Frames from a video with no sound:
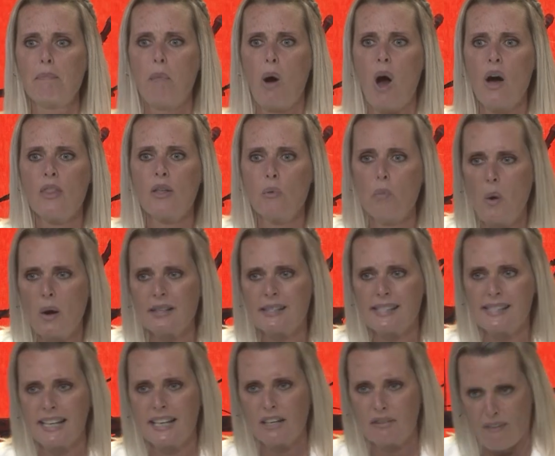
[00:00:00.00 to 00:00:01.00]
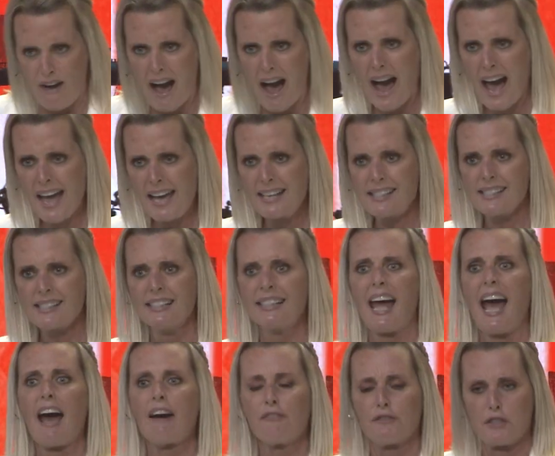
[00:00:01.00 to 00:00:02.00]
more than one set of eyes that
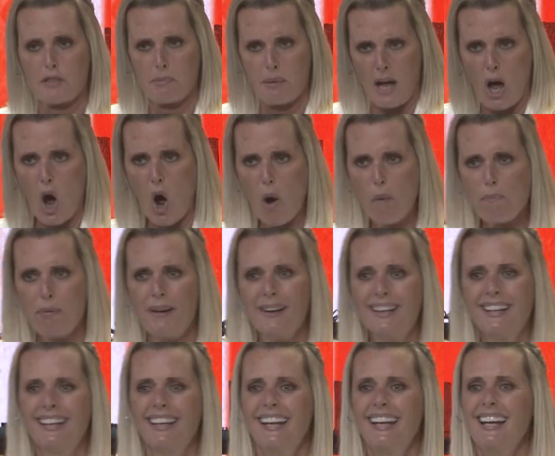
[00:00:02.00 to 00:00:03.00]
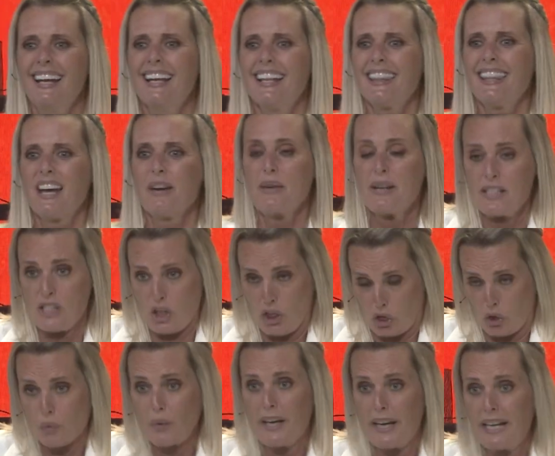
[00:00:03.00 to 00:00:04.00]
have to be open. There is a
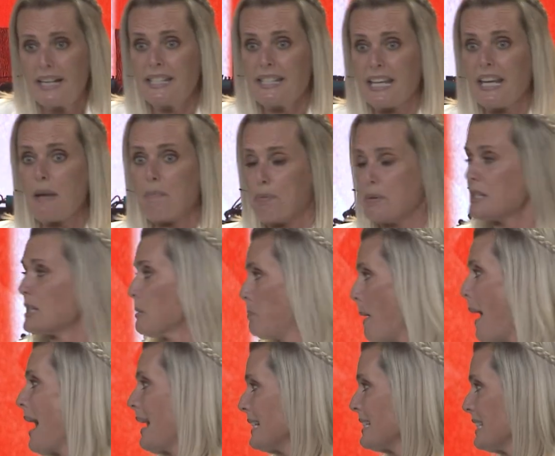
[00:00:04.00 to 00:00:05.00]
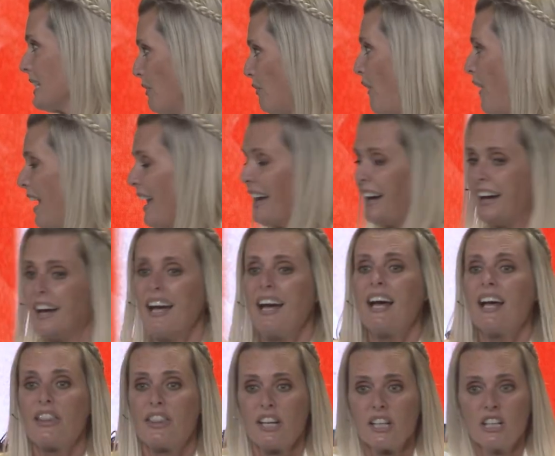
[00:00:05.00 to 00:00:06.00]
3D perspective here
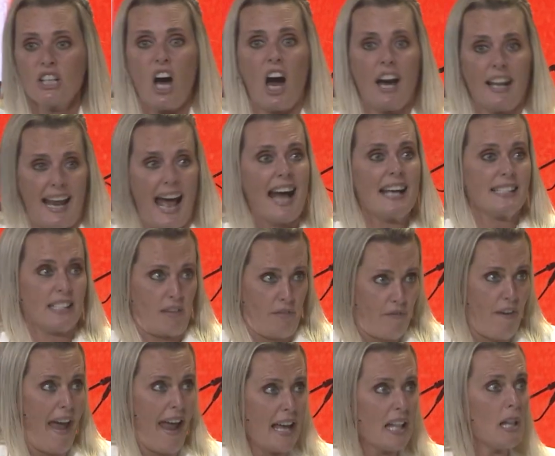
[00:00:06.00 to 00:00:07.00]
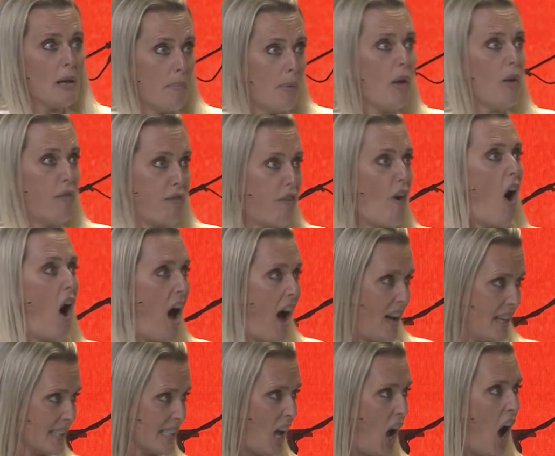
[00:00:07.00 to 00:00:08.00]
that God has available for
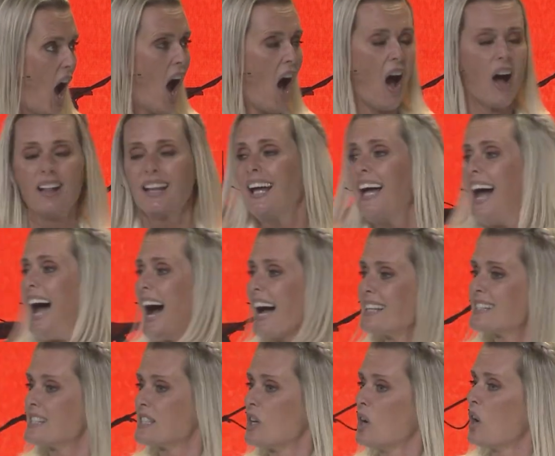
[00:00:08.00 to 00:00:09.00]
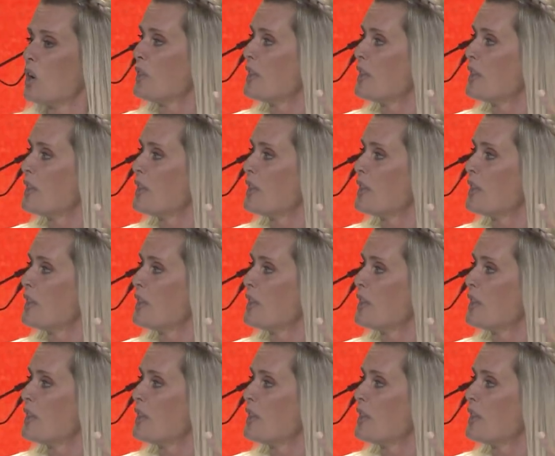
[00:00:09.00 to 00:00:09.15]
us all. And so